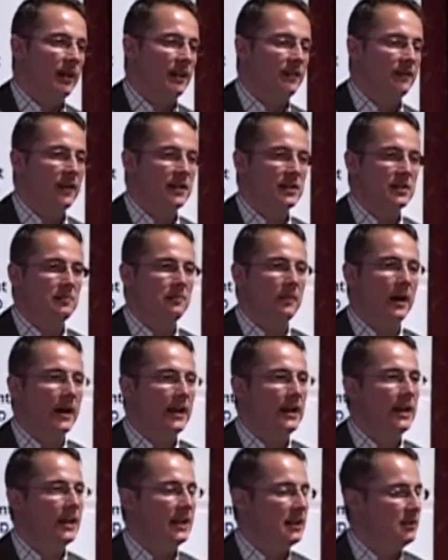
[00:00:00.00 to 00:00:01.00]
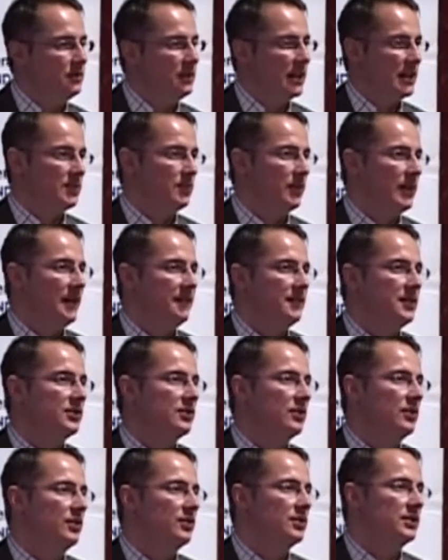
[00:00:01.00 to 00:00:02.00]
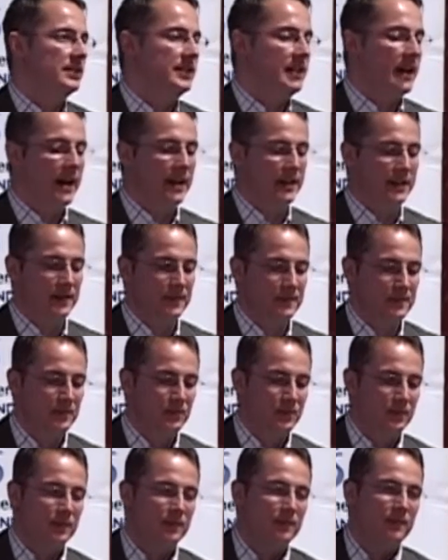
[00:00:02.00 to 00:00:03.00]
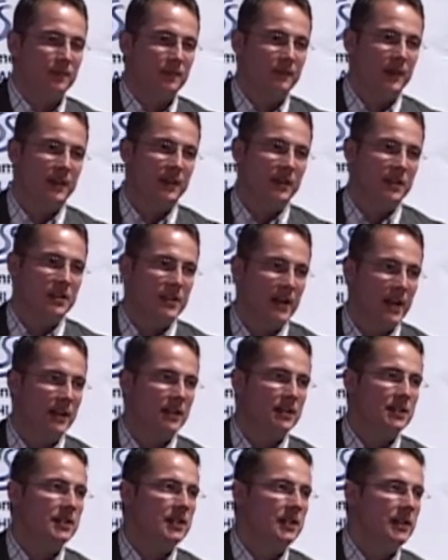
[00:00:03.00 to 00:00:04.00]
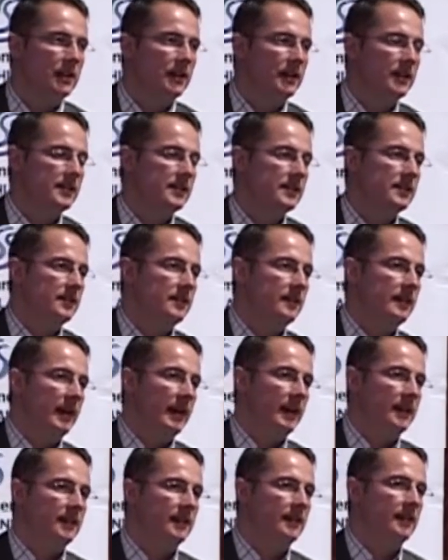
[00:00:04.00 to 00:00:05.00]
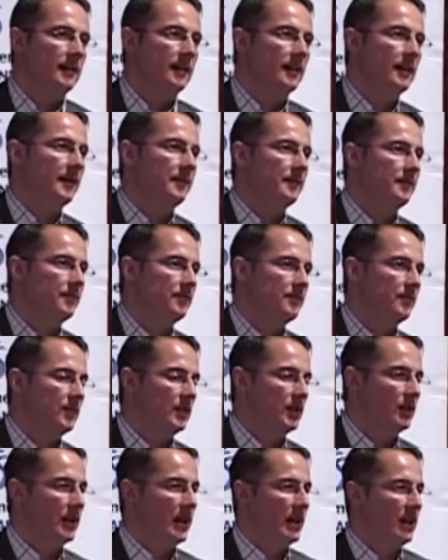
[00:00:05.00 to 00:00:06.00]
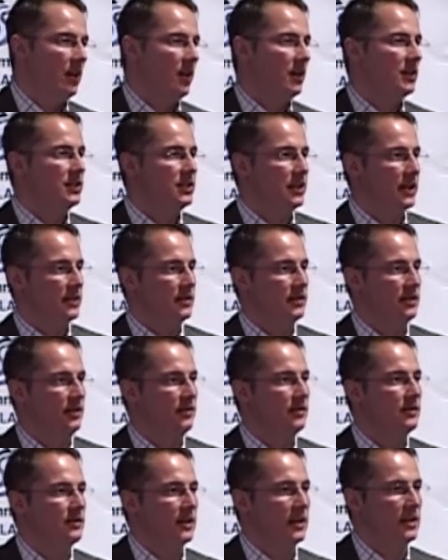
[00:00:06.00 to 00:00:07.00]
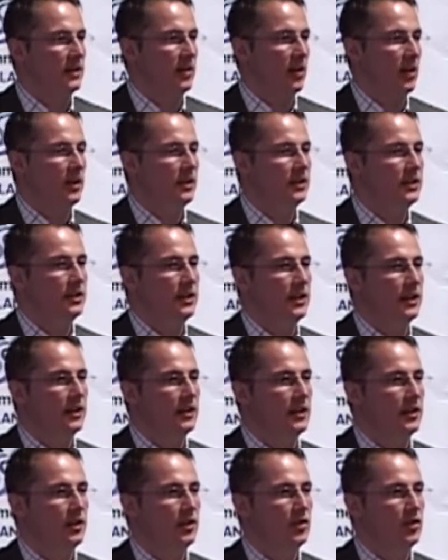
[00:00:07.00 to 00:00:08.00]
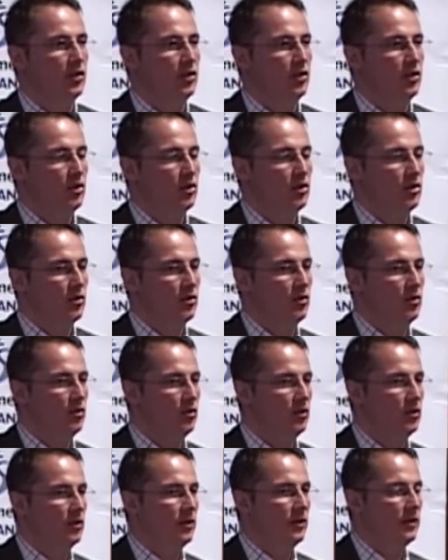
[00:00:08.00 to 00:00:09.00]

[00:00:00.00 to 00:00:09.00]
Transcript: invest money and you just want to have the solution done. But the challenge here is that you cannot just use technology to